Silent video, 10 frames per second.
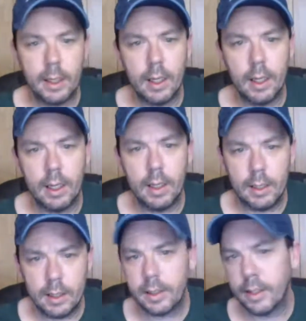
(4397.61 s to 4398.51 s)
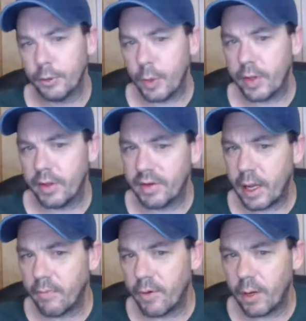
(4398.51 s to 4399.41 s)
is where this
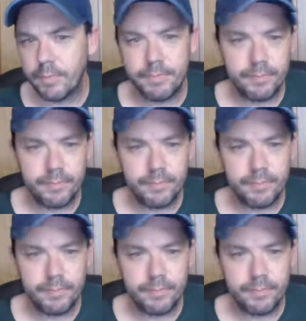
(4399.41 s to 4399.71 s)
came from.